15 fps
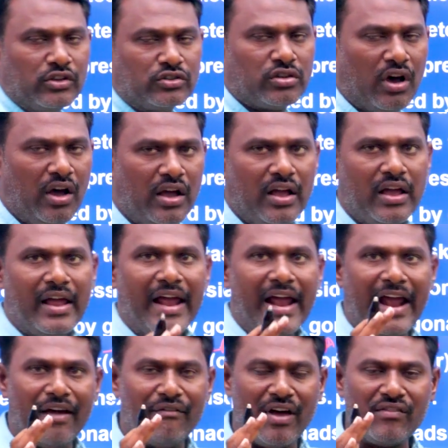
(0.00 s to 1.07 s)
so
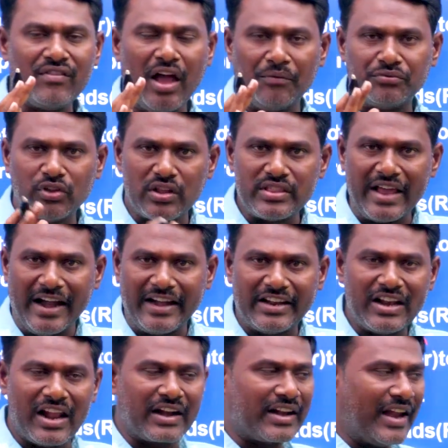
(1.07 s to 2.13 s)
when we observe the
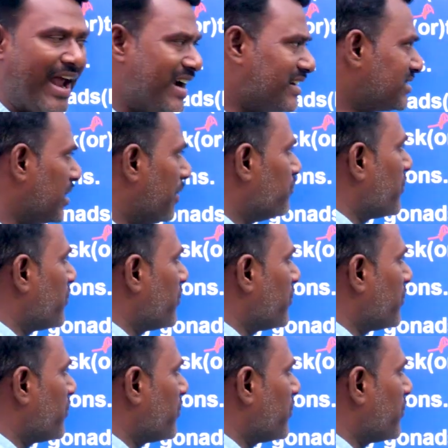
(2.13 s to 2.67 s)
adrenal glands,